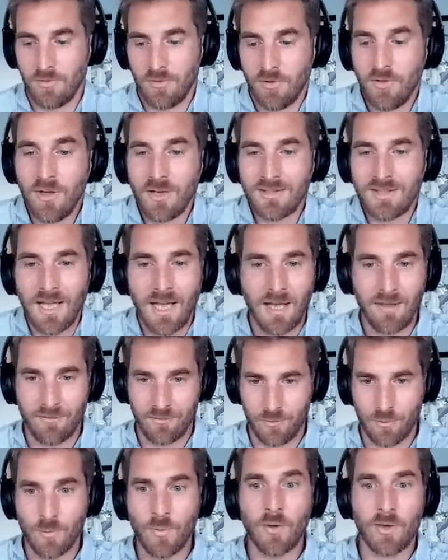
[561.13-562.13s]
not have
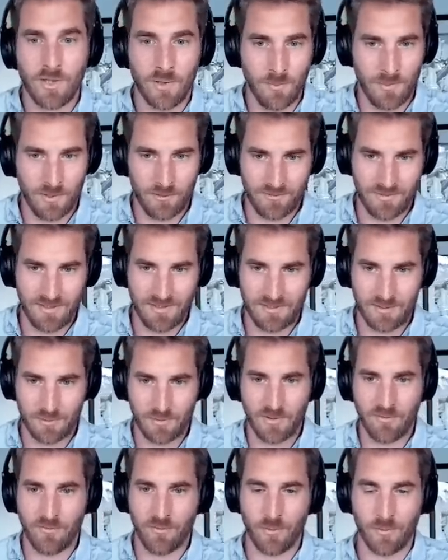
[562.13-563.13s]
to worry about these
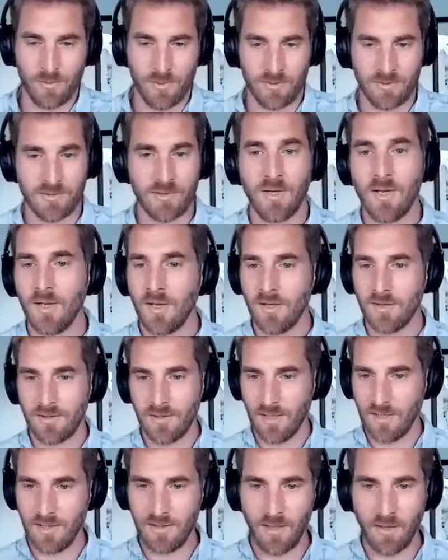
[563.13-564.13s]
twenty-four words.
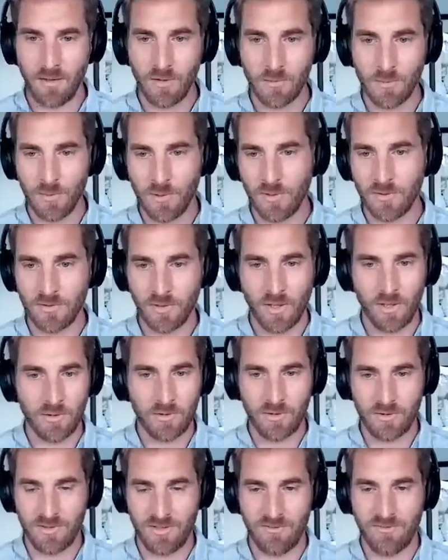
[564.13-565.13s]
They onboard
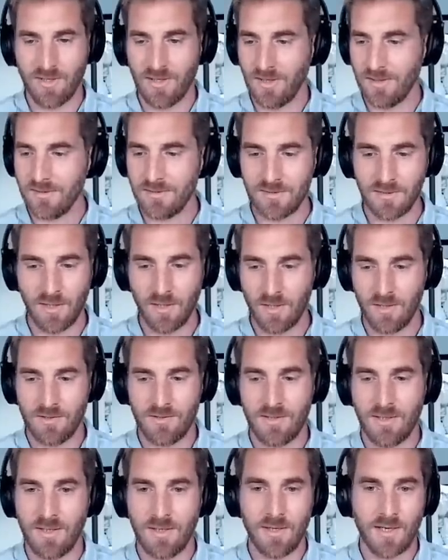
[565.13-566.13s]
on the device.
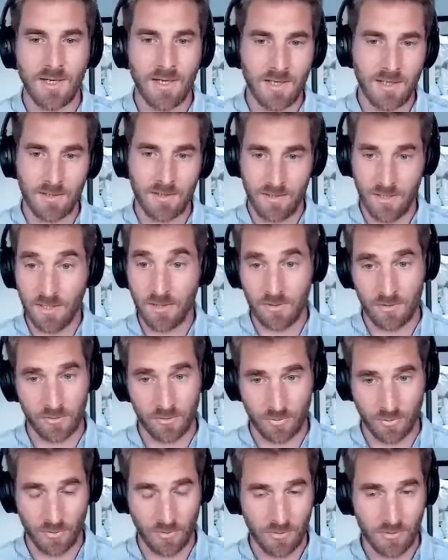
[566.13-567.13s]
Uh, they are in
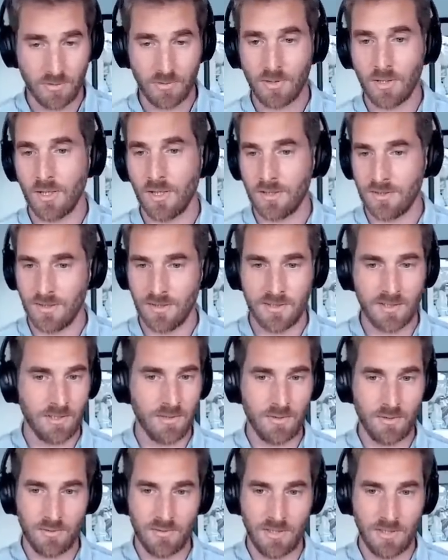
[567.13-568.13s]
control. Uh, they
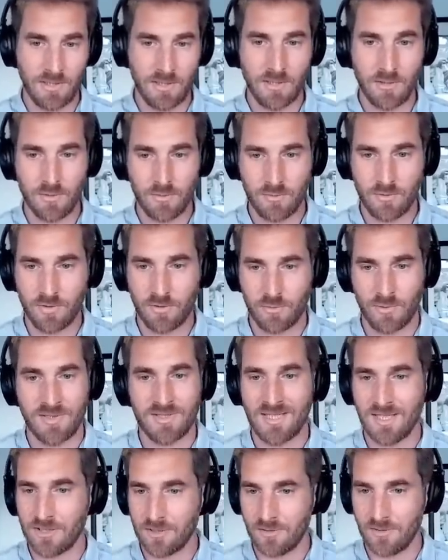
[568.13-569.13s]
can they can do the
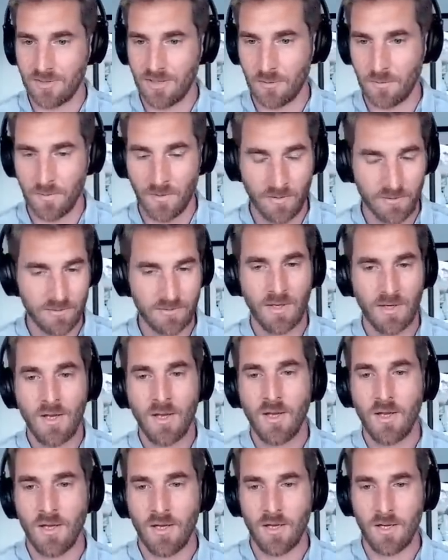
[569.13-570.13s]
transaction they want.
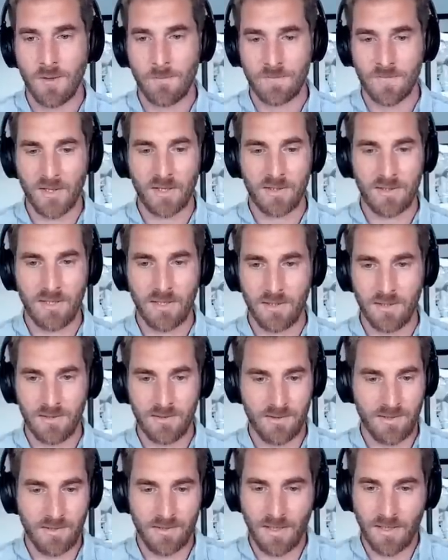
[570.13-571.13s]
Um, they
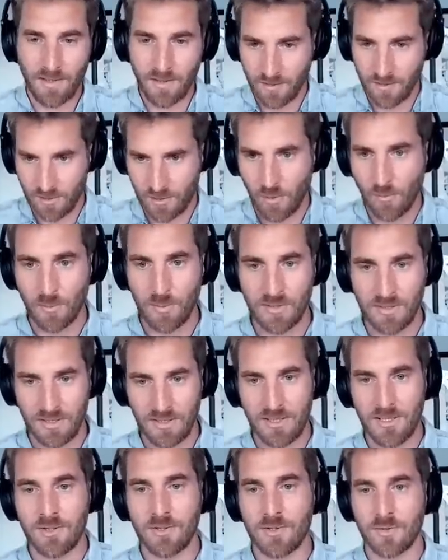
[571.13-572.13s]
they are
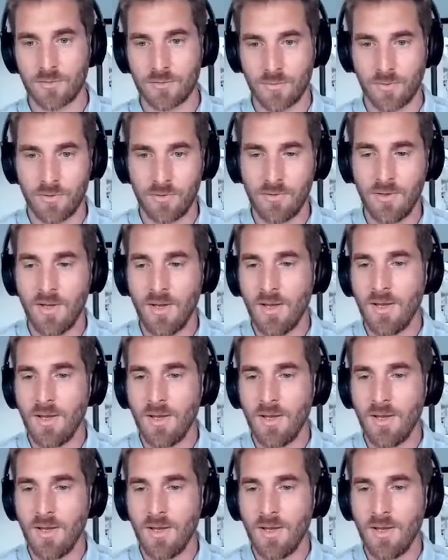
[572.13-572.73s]
completely in control.